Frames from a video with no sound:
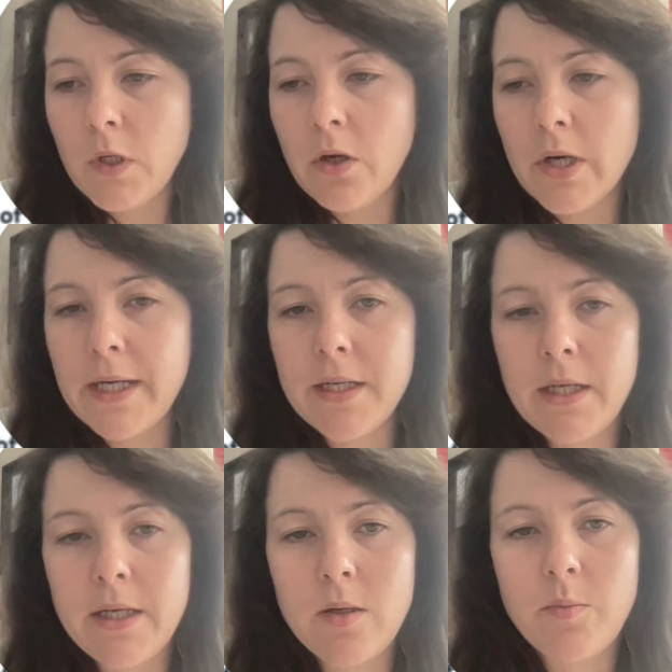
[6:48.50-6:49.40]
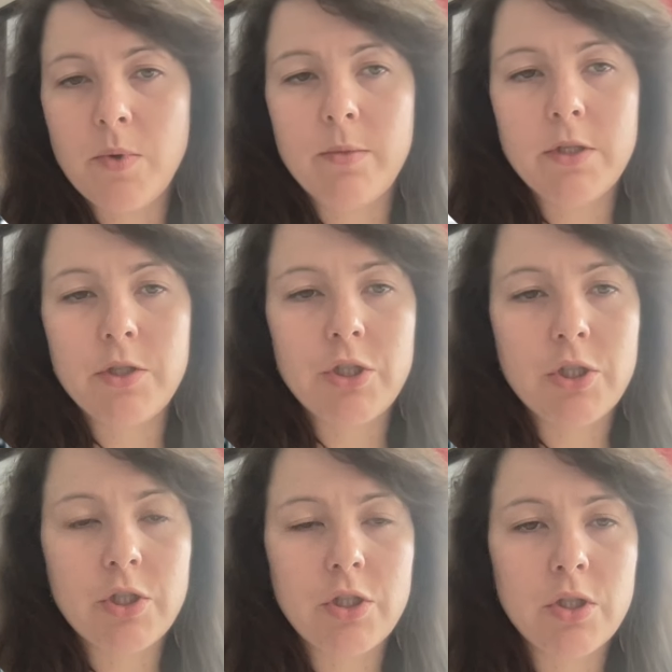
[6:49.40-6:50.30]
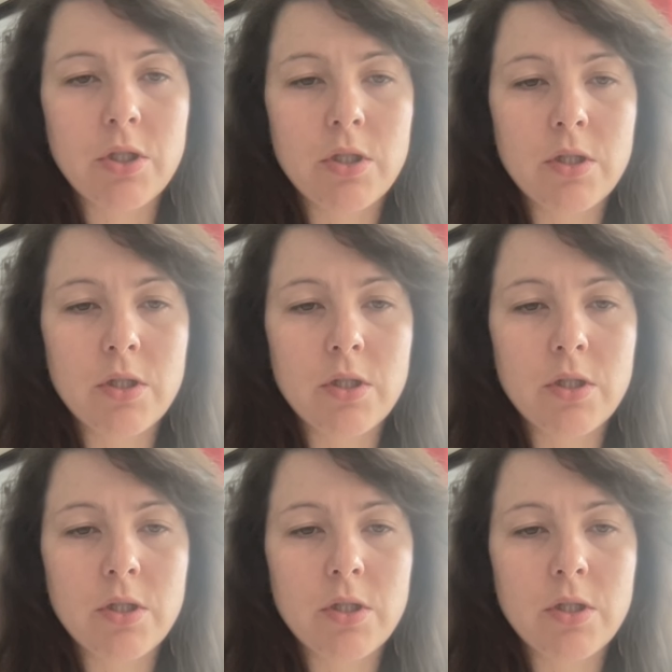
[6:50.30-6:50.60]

All right, and publish.